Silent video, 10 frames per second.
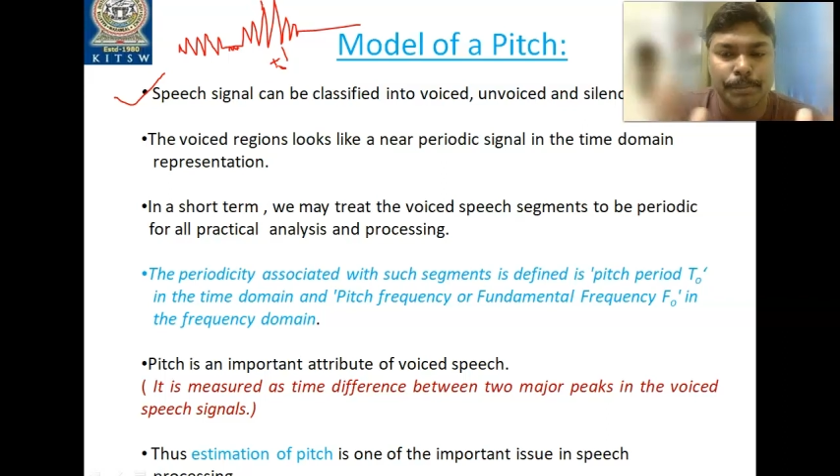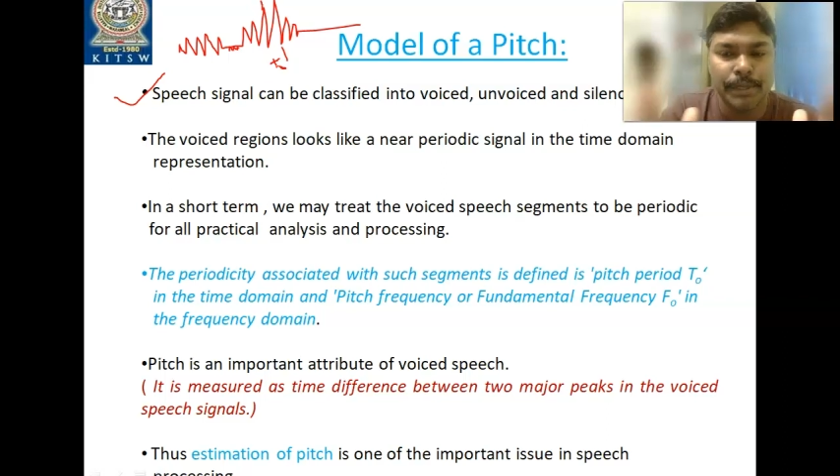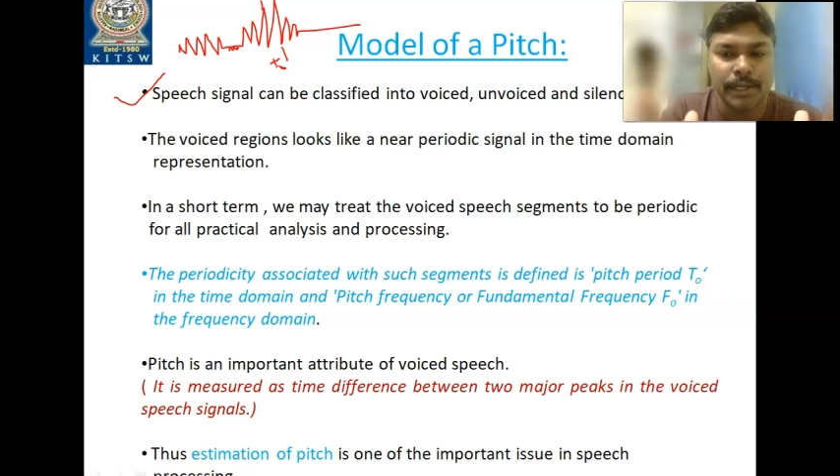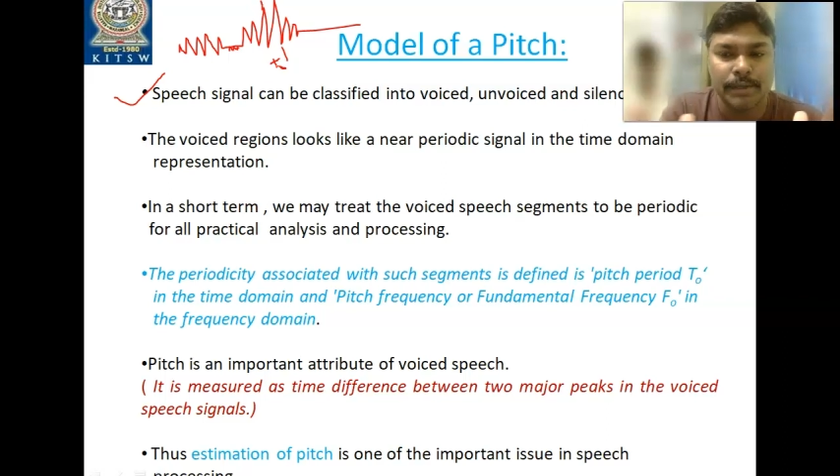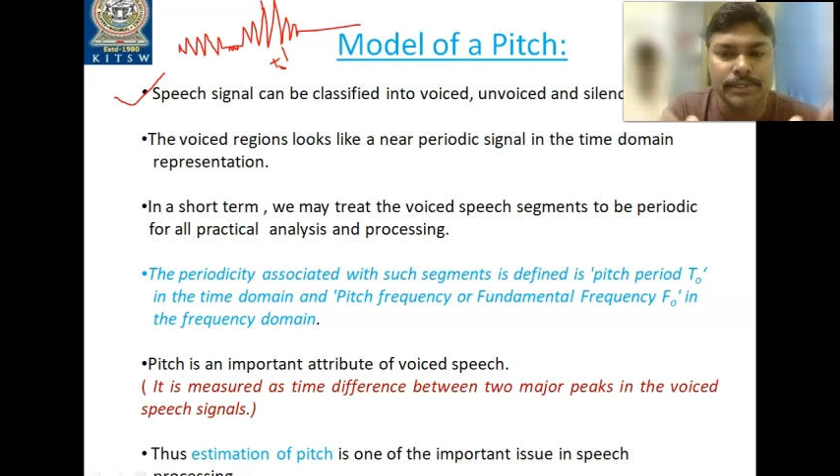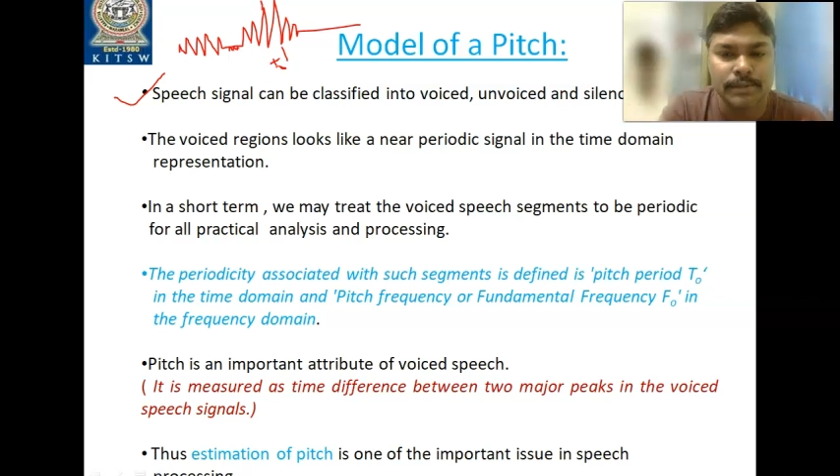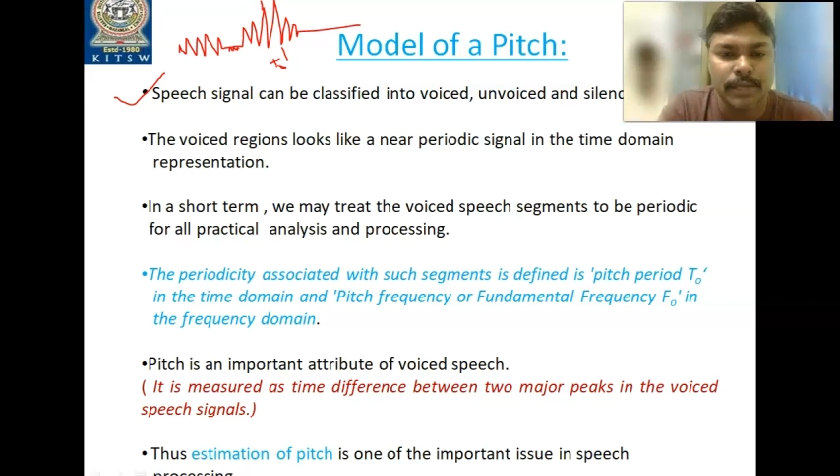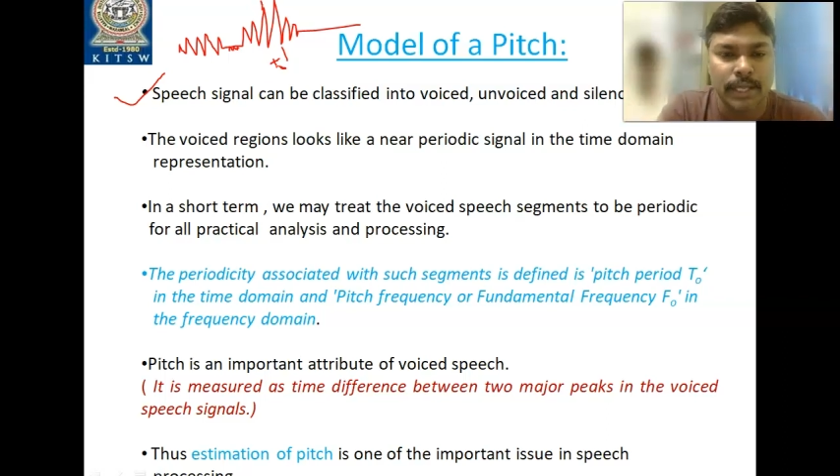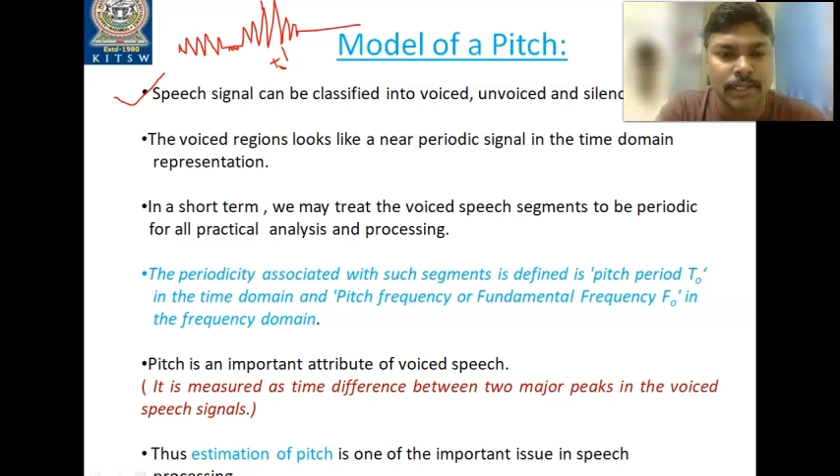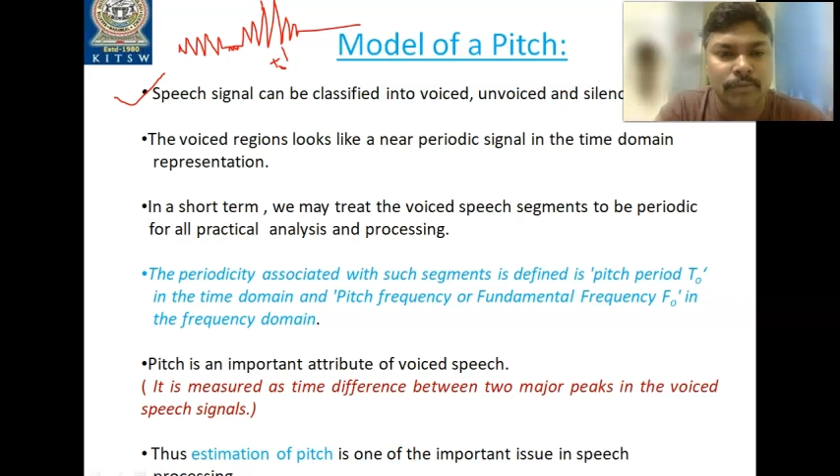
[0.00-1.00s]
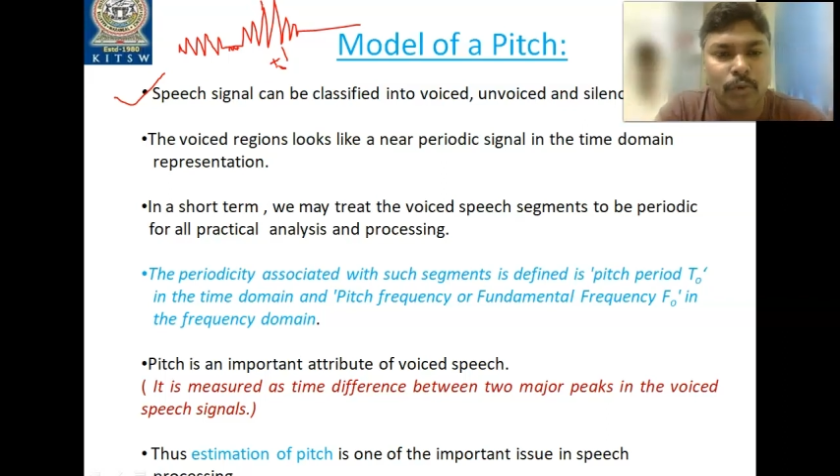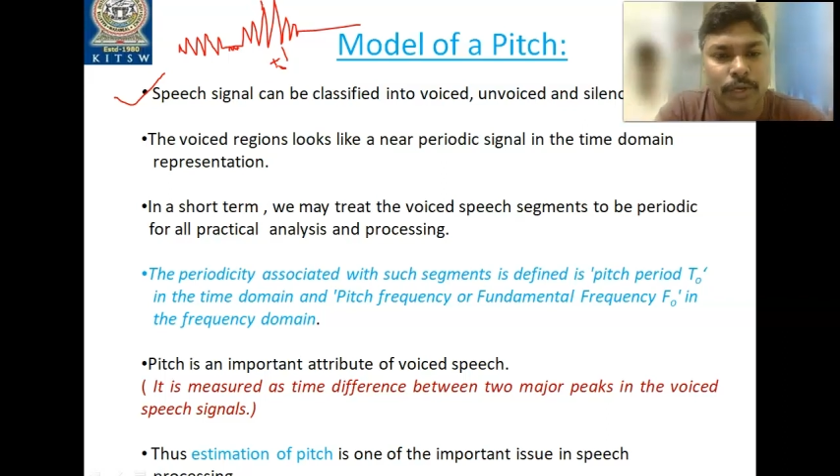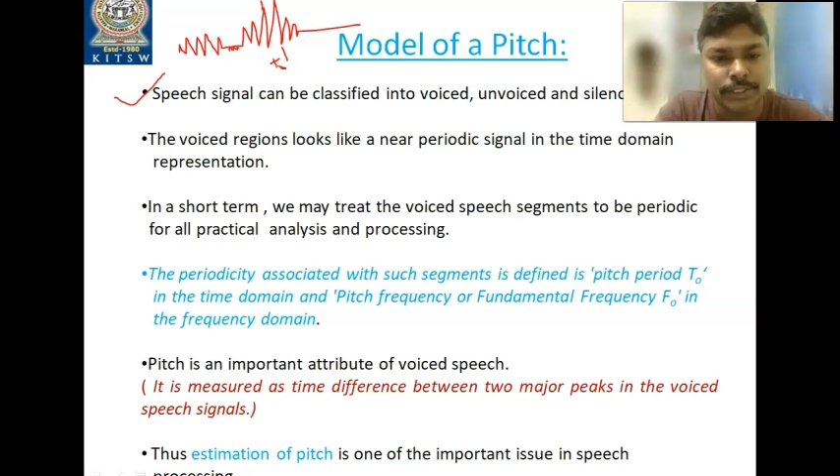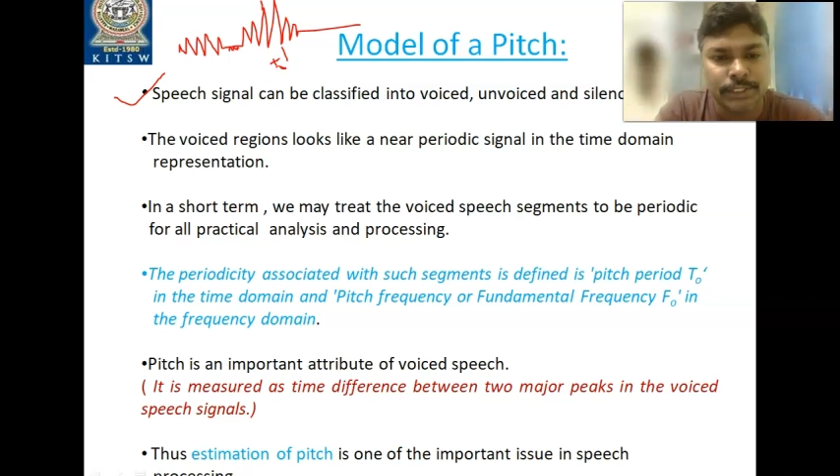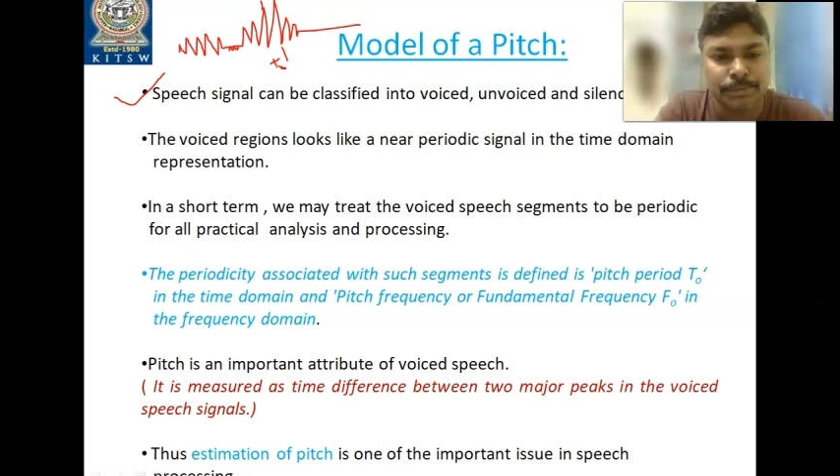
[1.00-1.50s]
peaks in the
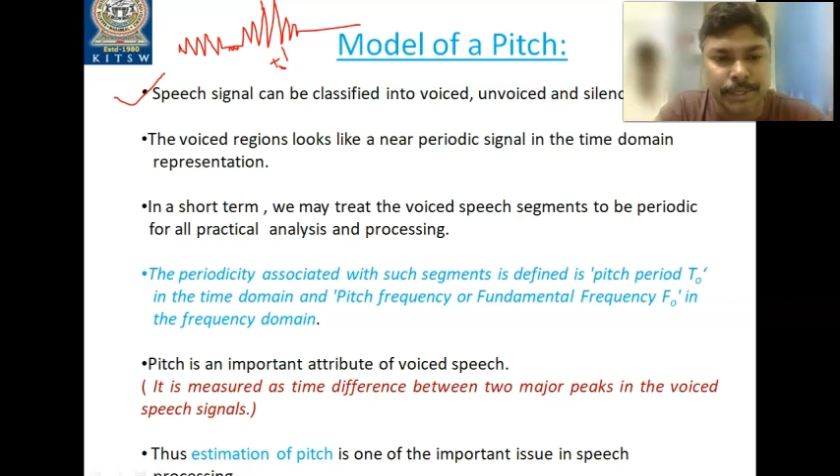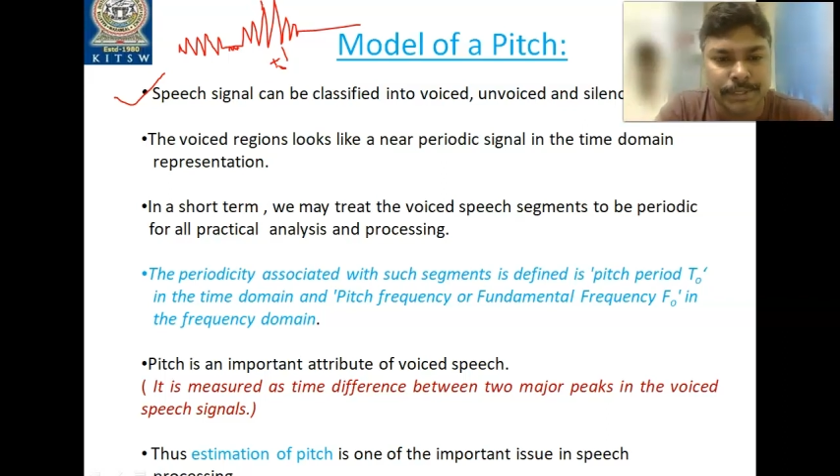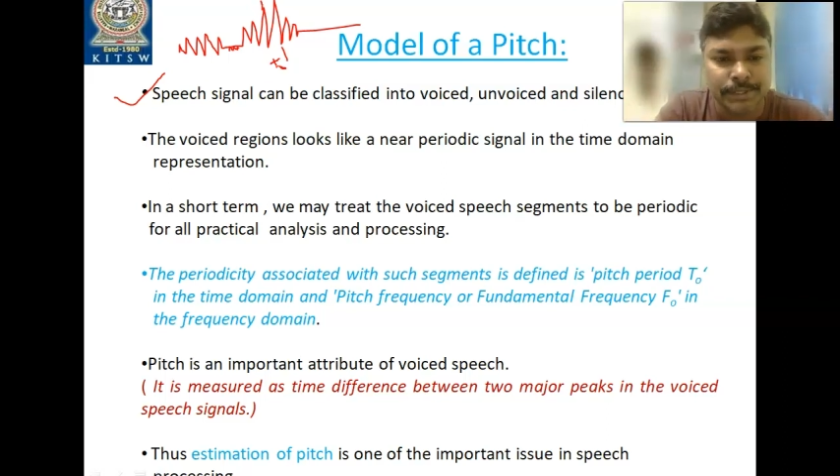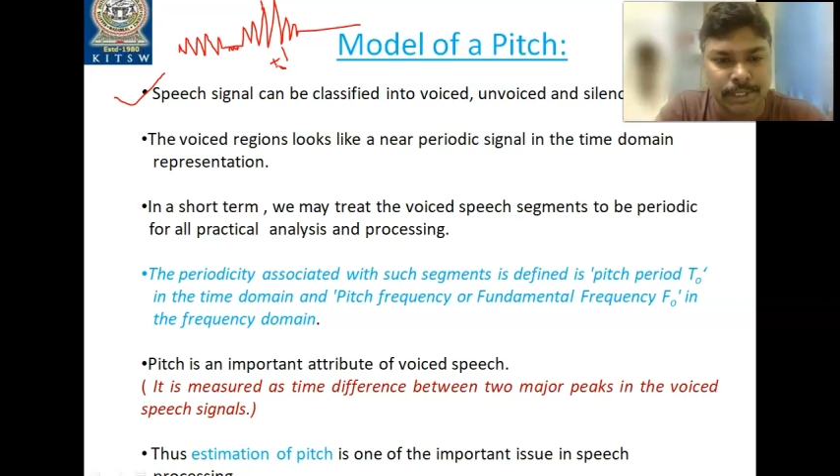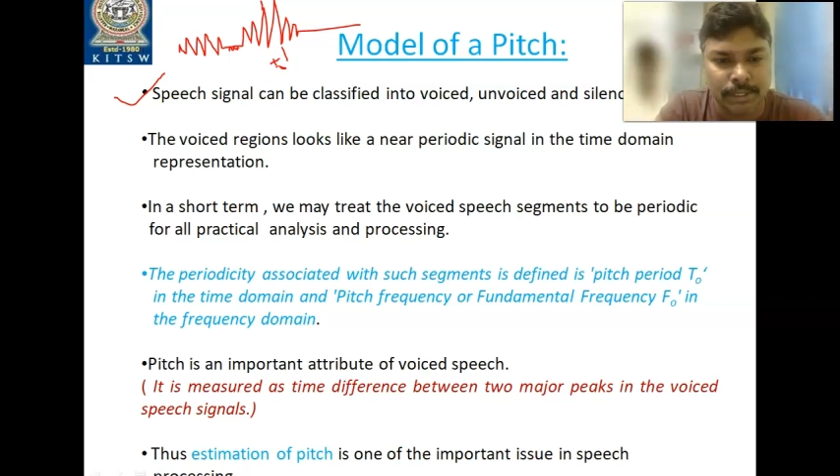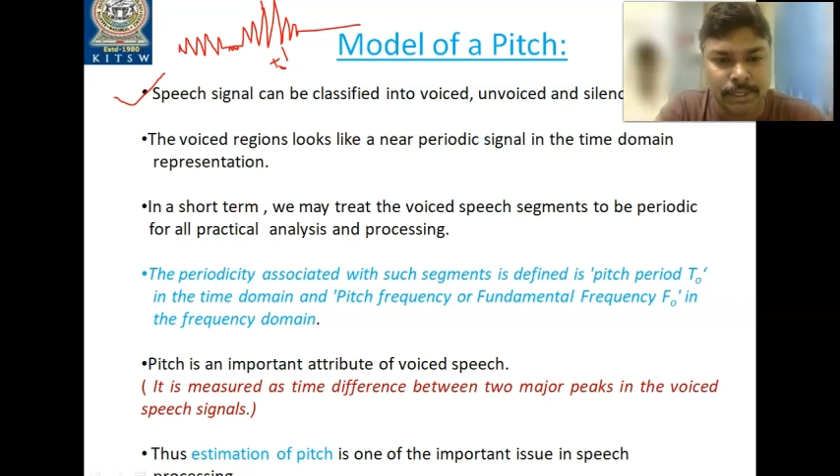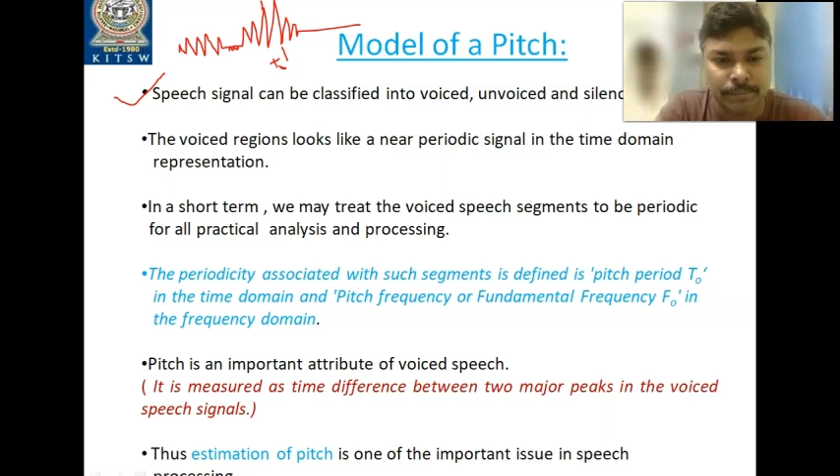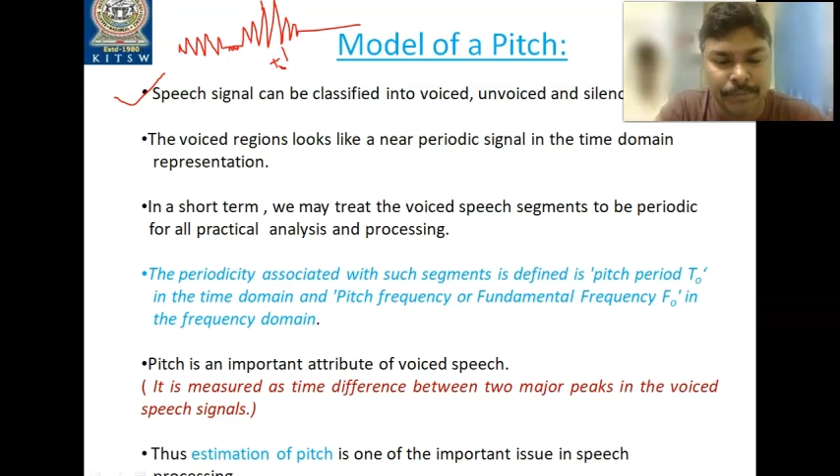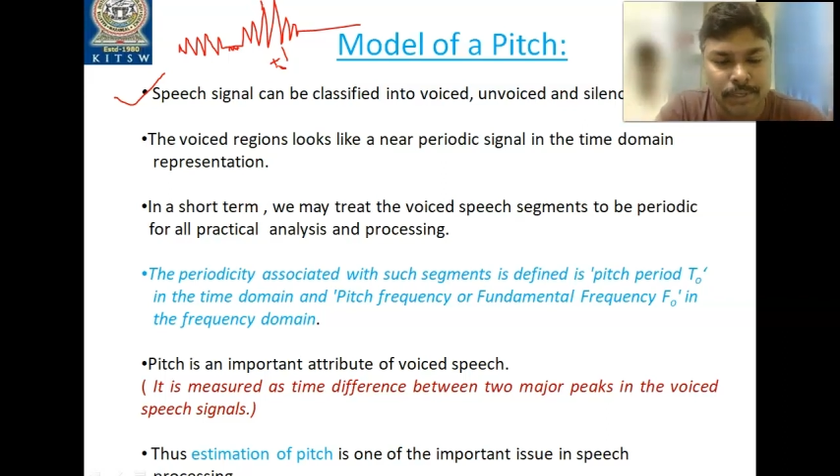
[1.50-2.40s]
voice or speech signal.